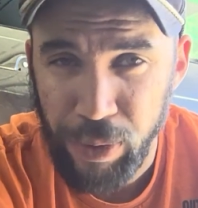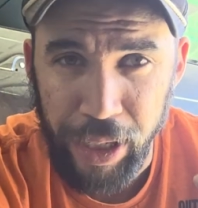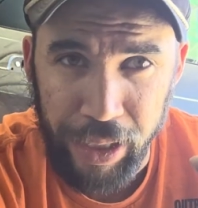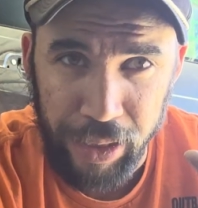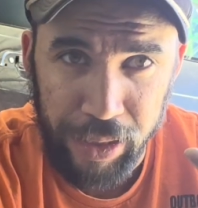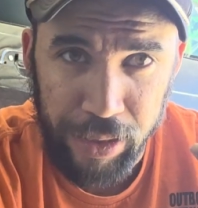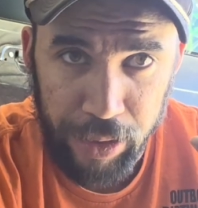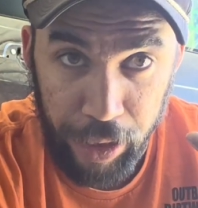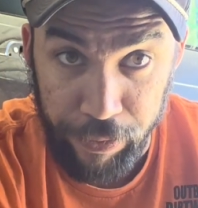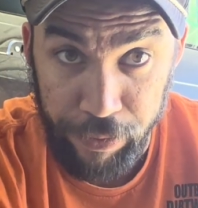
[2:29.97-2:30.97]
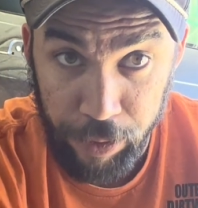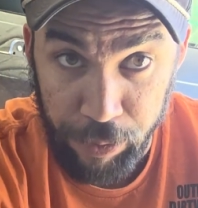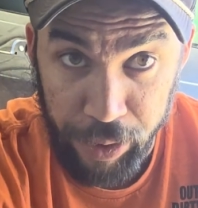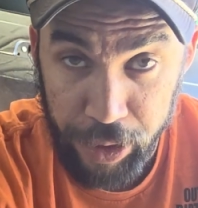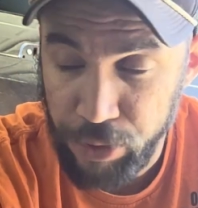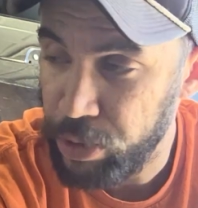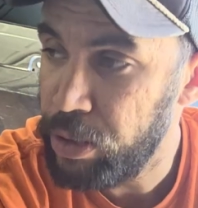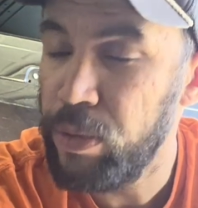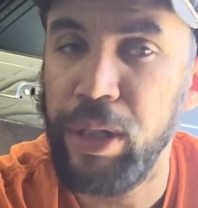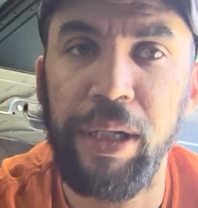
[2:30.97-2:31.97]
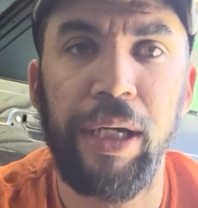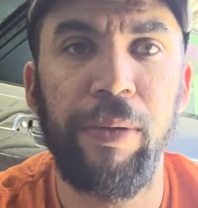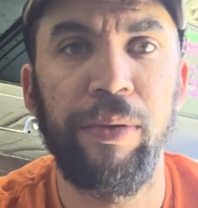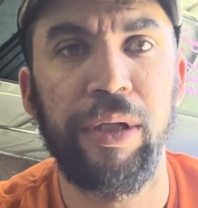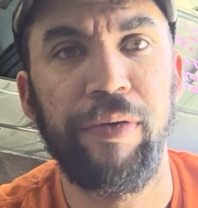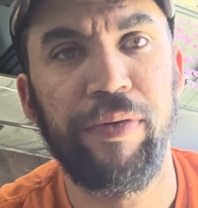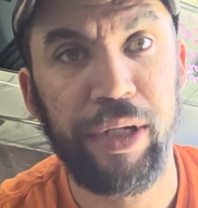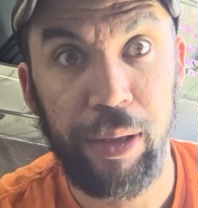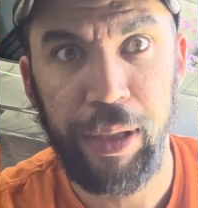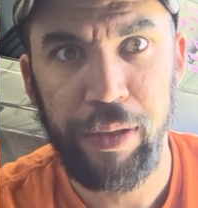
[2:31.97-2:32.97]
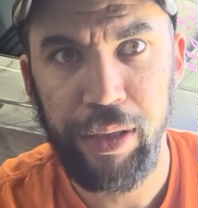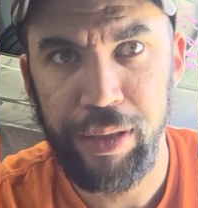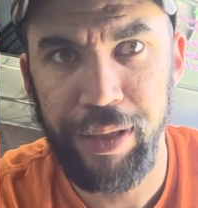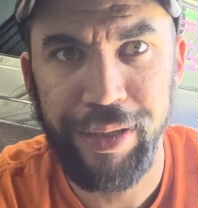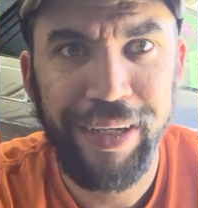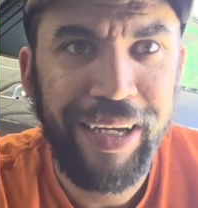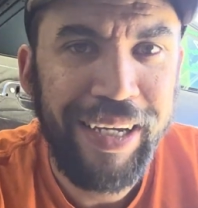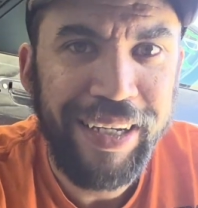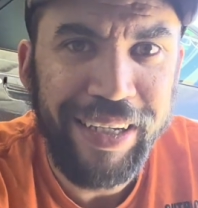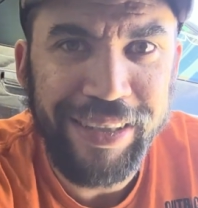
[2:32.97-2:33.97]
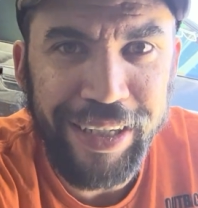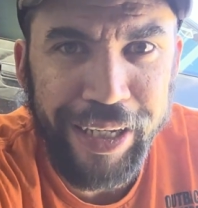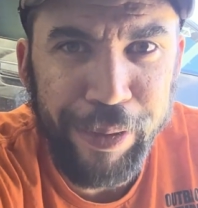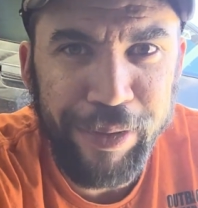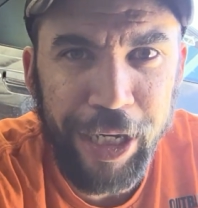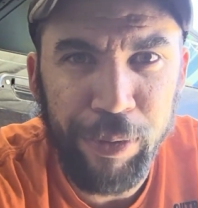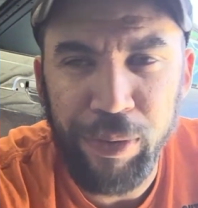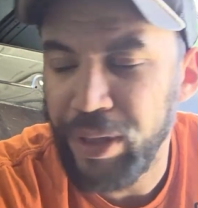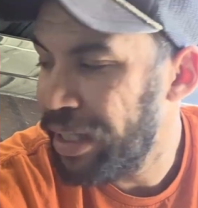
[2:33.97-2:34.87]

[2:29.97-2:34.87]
way I at least have filmed my intro and I will not forget about it, because I am terrible with